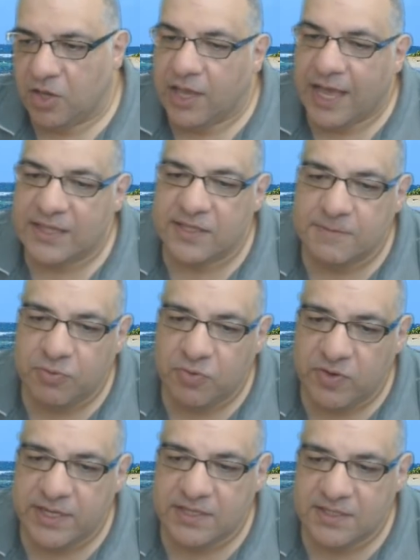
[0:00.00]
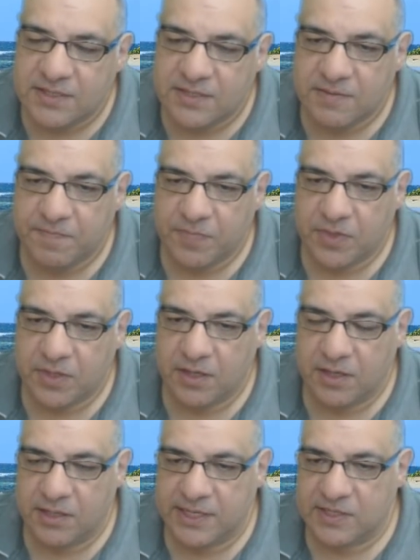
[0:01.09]
At this point,
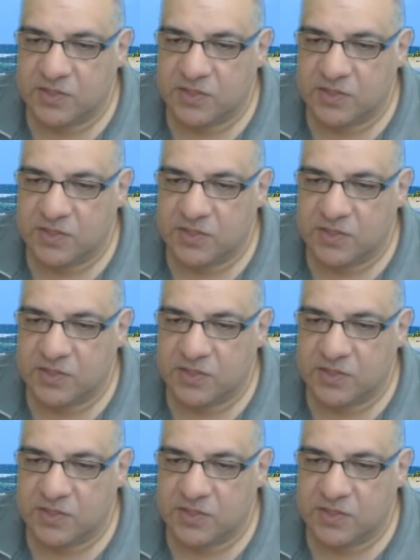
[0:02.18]
Leela's